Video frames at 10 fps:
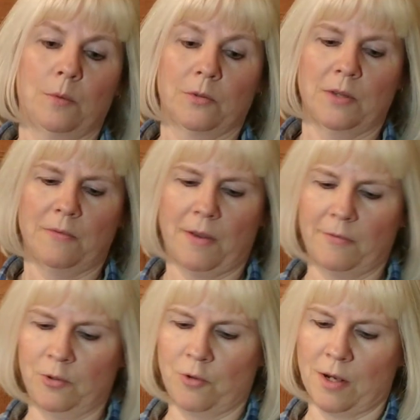we'll see if I've
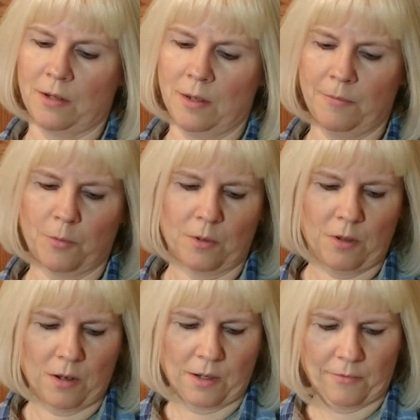distracted him for
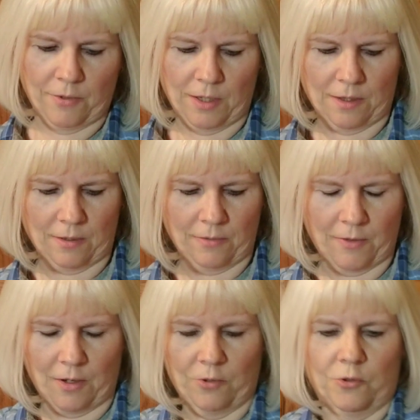long enough to get this
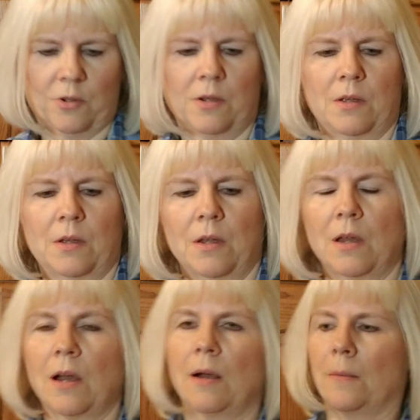finished.
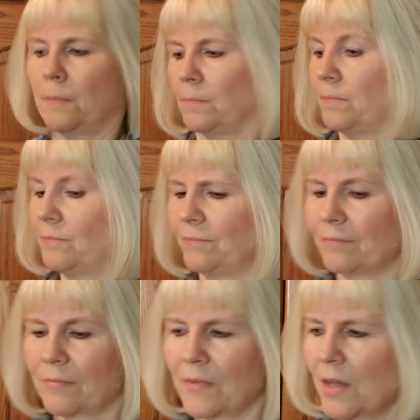
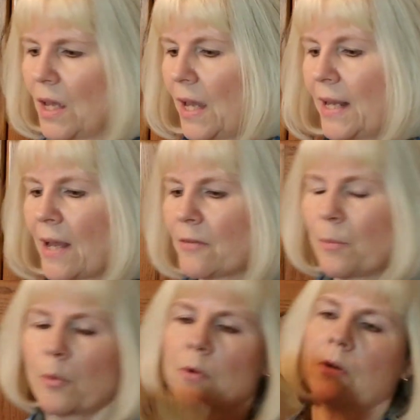It has a
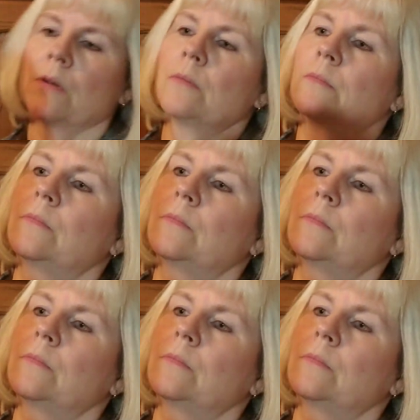border